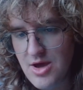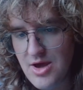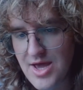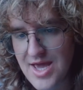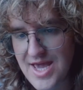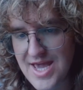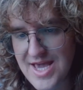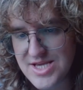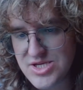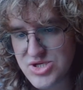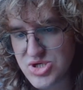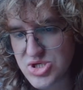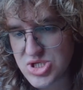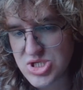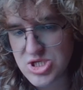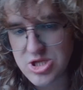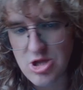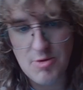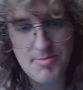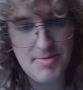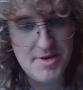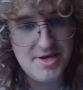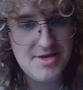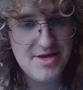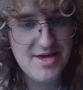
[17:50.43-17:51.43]
It's just
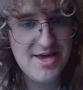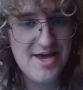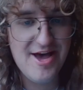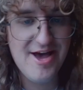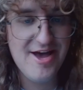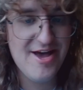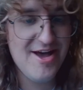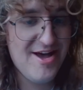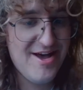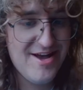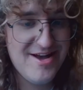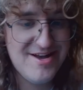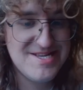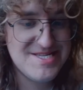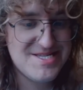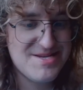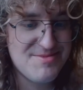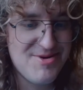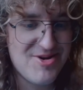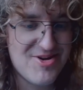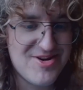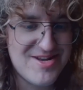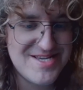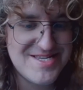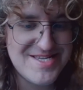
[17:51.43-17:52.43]
sloppy. To be
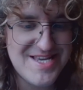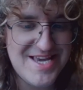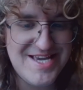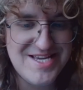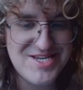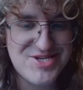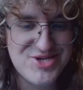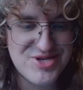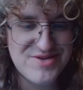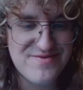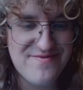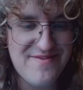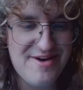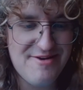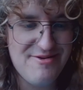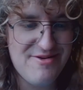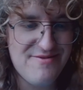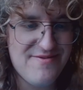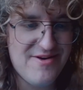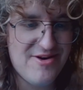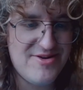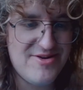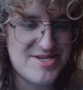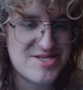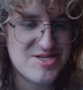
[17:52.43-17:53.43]
honest, it's just very,
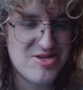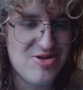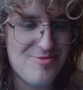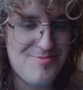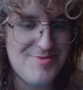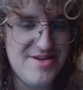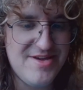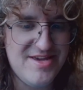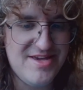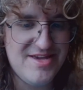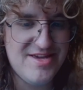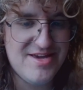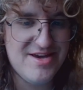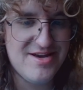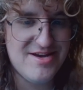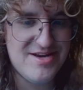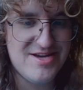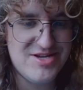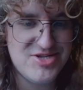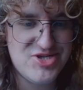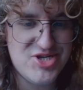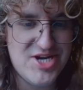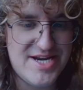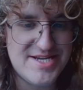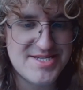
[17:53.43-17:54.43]
very sloppy
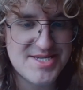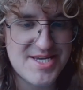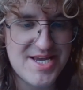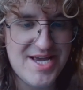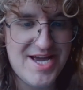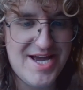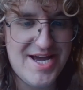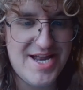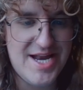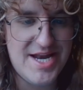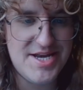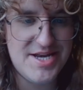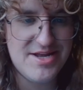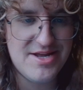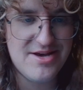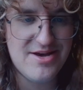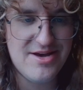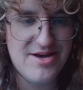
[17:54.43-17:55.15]
chess, and